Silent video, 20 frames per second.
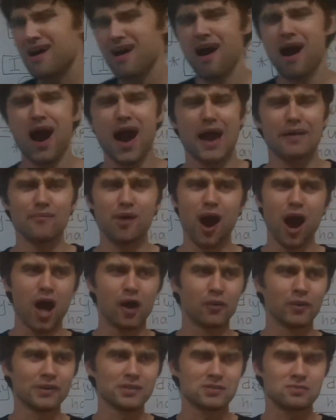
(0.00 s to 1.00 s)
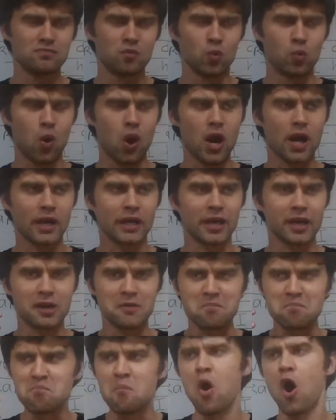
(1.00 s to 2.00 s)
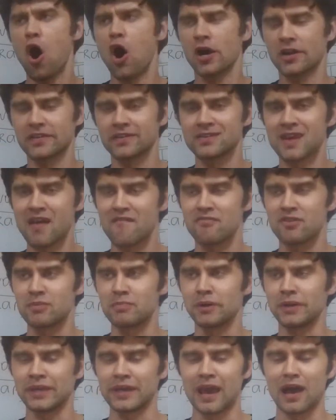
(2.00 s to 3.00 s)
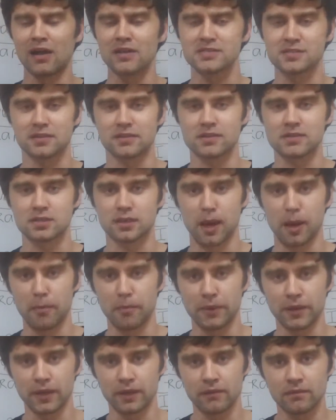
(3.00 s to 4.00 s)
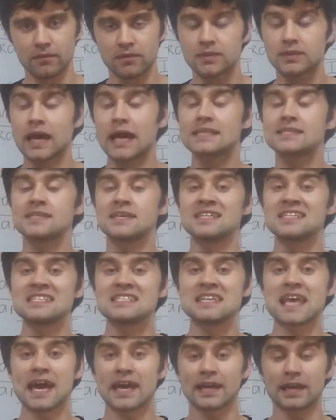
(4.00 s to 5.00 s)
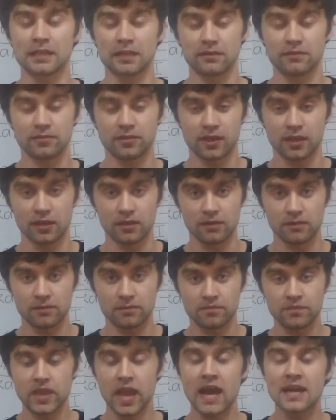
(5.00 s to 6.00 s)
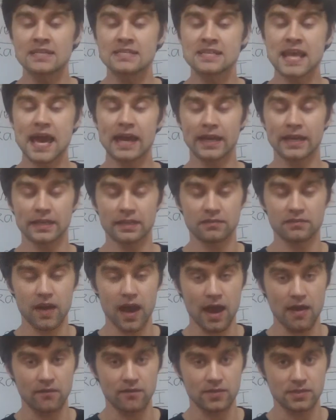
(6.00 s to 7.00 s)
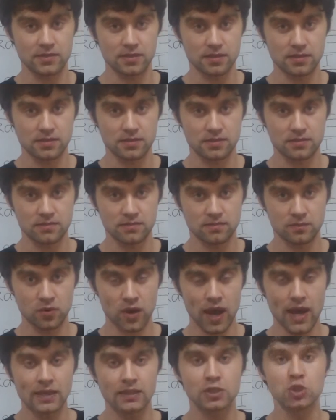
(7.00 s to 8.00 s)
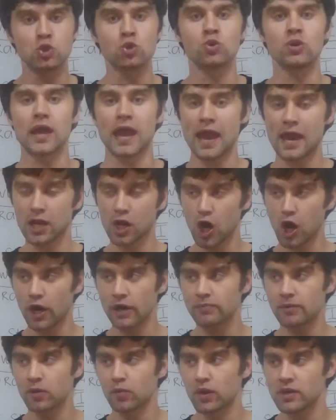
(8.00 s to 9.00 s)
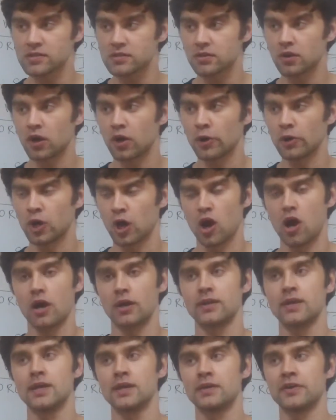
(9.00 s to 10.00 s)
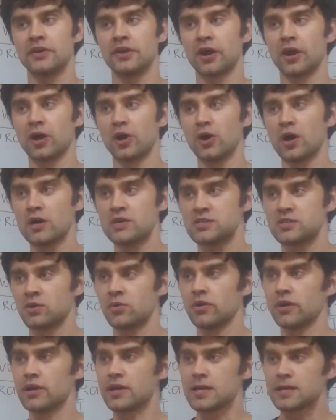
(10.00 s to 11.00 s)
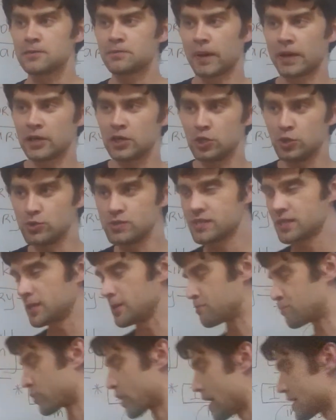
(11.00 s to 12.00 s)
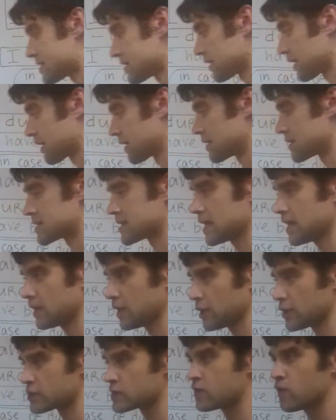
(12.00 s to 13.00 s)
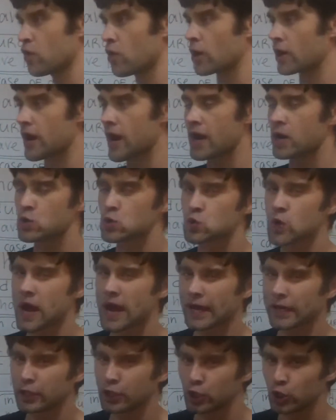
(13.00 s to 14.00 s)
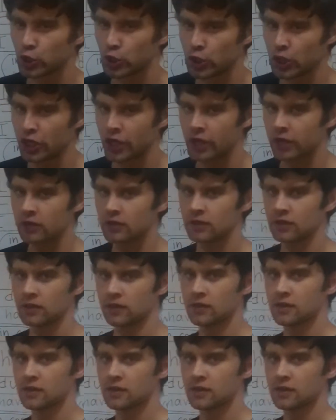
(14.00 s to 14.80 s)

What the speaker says: I'm always working more than everybody else in this company. That's a negative thing, a negative emphasis. Right? You're annoyed by what's going on, so by using present continuous for a regular